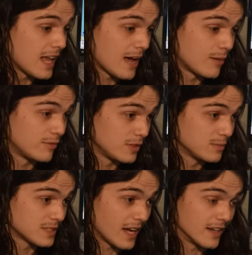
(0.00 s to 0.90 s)
lab film
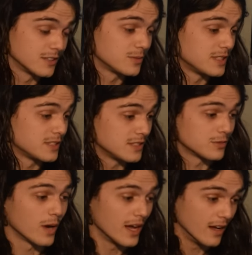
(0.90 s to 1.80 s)
scanners, which is
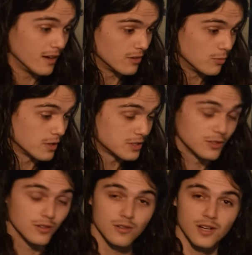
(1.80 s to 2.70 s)
where uh, what
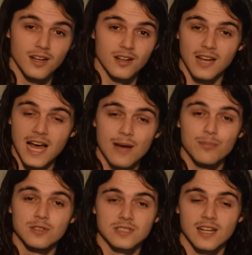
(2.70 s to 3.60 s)
your uh, lab
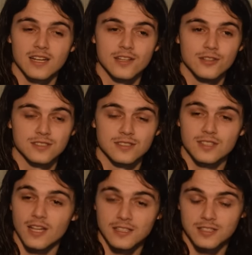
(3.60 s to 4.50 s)
most likely uses to
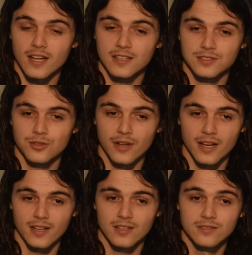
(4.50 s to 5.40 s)
digitize your
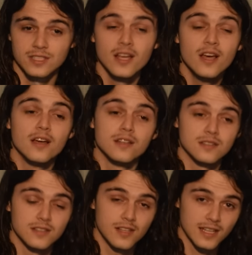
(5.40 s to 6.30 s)
negatives,
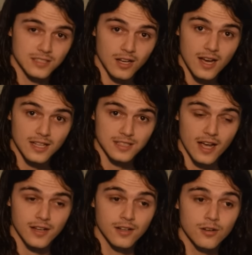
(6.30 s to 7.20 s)
DSLR
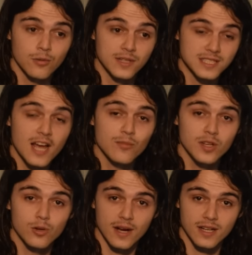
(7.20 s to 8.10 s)
scanning, which can be
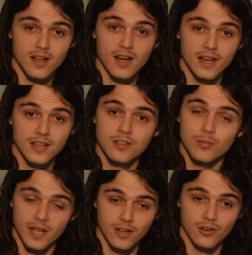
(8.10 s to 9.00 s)
quite high end
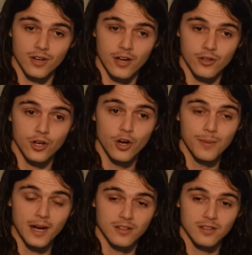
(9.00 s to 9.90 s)
depending on how you go
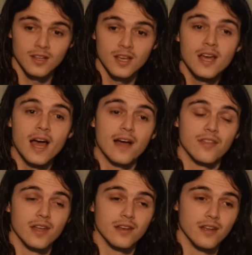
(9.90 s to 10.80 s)
about it, and
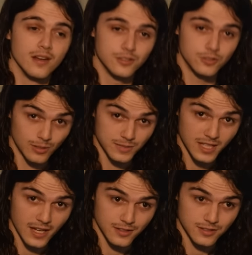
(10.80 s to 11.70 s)
then uh, drum
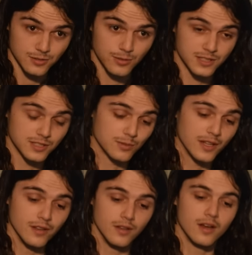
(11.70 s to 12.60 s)
scanners, which is
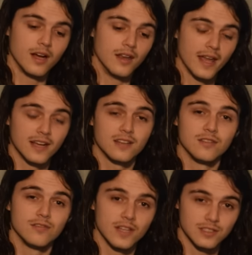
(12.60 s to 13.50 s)
when a
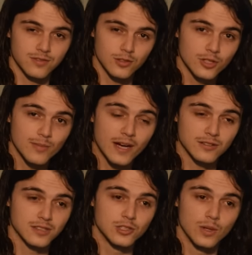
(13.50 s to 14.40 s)
negative is fluid
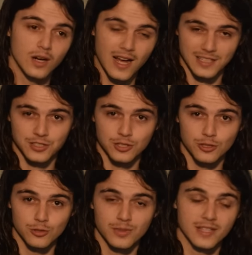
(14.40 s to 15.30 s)
mounted to a glass
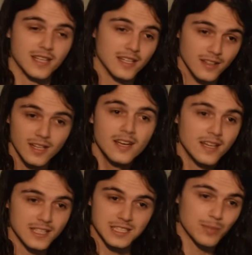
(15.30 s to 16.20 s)
tube that then
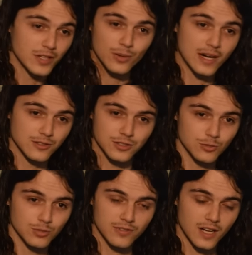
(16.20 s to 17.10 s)
is spun around
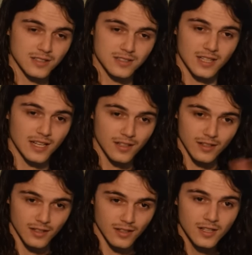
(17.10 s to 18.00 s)
super fast, and
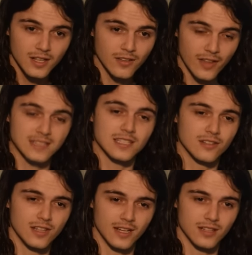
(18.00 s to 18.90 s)
uh, that's how
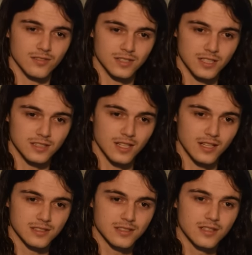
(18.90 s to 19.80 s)
the negative is
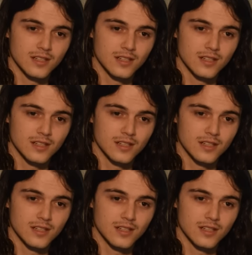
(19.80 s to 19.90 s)
digitized.